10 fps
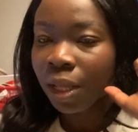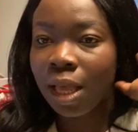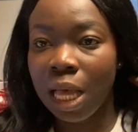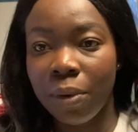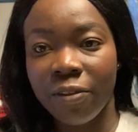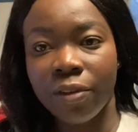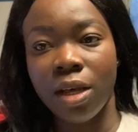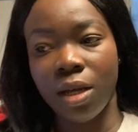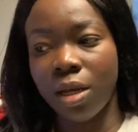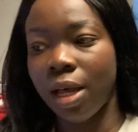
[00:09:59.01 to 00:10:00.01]

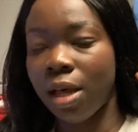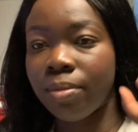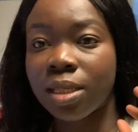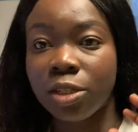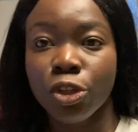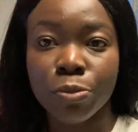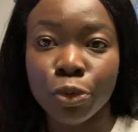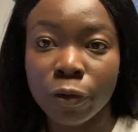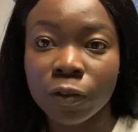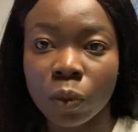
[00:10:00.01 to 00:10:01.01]
However, there's a new
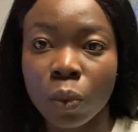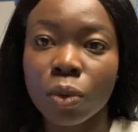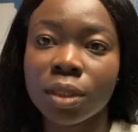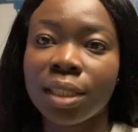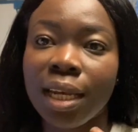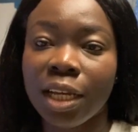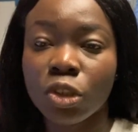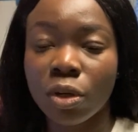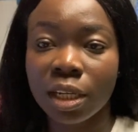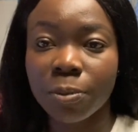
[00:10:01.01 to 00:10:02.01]
move towards
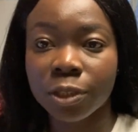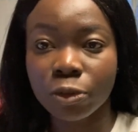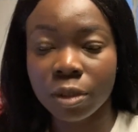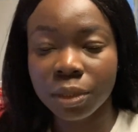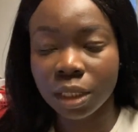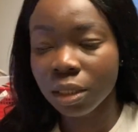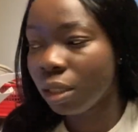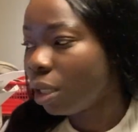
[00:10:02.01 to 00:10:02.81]
electronic prescription.